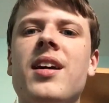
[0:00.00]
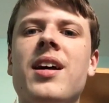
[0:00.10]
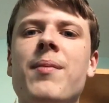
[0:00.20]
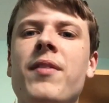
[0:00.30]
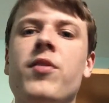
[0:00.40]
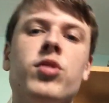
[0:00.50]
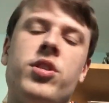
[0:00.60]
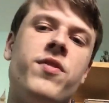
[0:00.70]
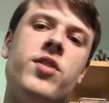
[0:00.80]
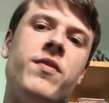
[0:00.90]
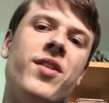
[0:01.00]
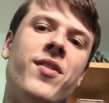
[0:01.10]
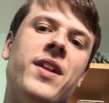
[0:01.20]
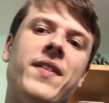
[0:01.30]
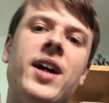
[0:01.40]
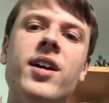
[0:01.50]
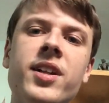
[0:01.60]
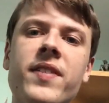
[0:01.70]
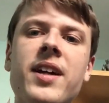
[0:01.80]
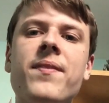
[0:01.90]
if you've never heard
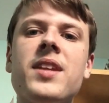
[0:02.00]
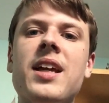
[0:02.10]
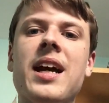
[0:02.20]
of it,